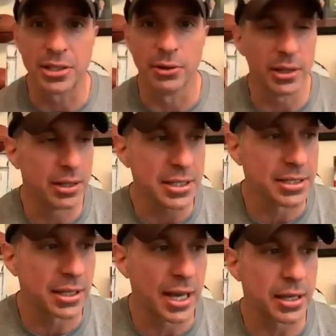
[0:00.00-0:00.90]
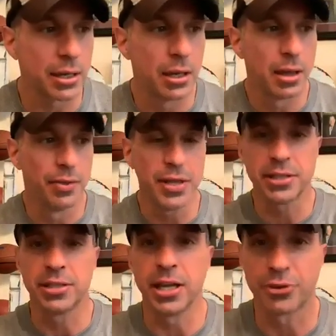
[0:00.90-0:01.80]
So this is like,
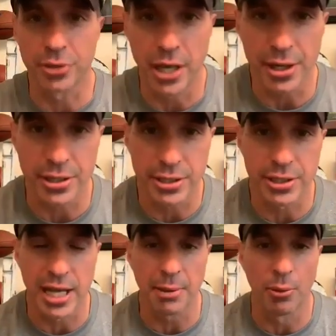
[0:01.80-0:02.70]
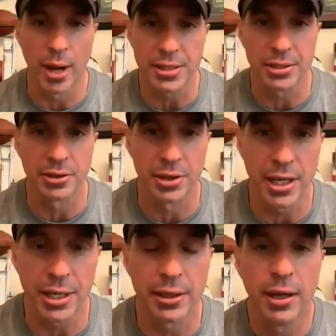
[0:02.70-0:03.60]
this is the introduction to Damon West that they're
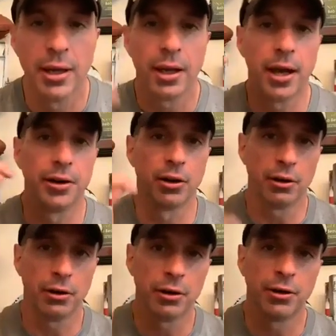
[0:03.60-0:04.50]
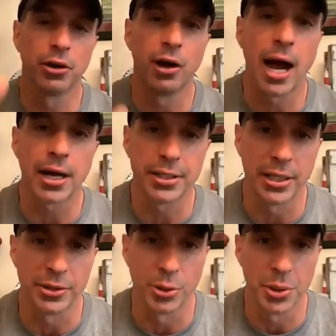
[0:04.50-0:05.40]
getting, and they're they're locked
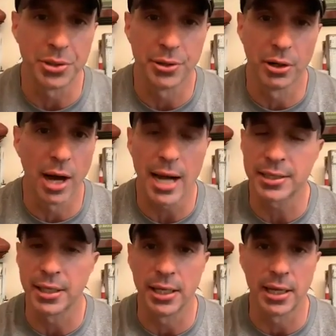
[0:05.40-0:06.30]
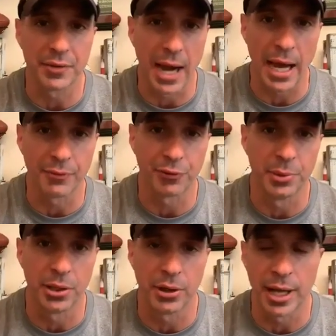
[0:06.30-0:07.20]
in, George. They're locked in. I've got them
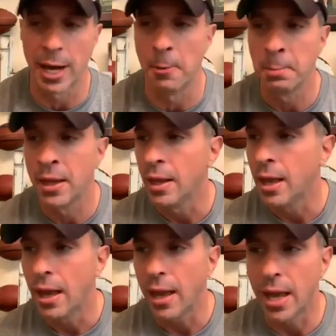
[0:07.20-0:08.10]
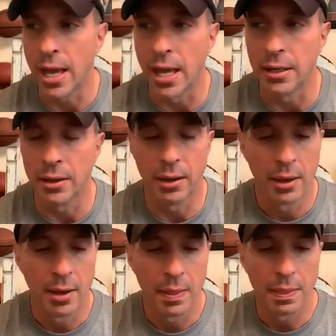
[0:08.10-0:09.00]
from then on out, and
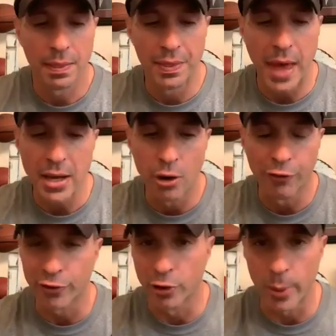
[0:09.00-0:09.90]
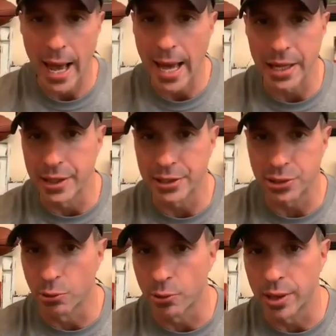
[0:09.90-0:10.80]
they go for a ride in this
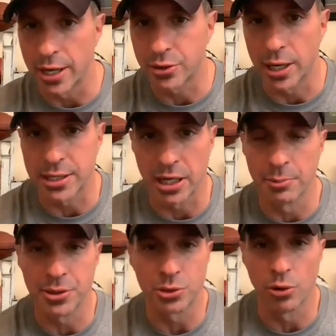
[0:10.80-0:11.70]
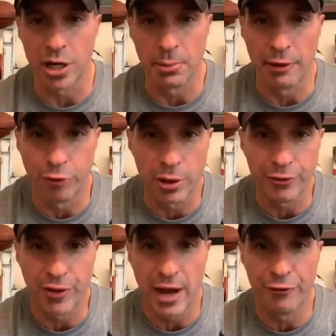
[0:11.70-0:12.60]
story. I try to tell them the story in about
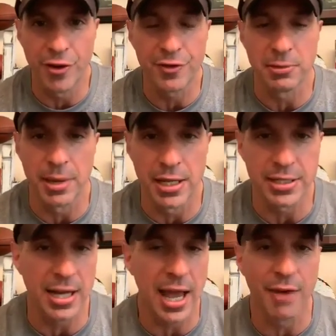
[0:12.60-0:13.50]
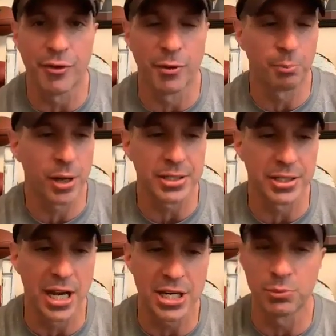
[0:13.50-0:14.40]
forty-five, fifty minutes, and I have a
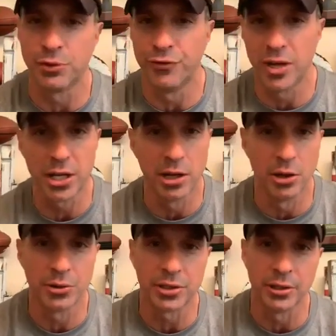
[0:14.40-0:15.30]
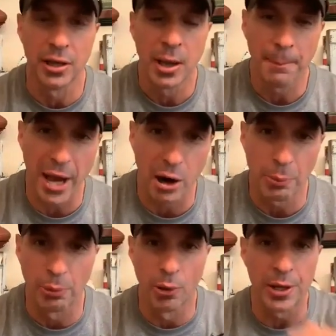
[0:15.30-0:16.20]
presentation with videos and
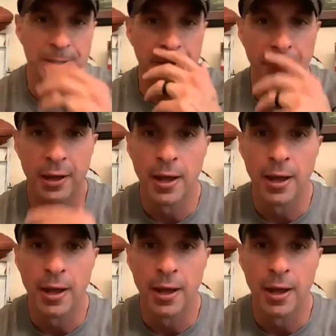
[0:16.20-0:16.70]
PowerPoints and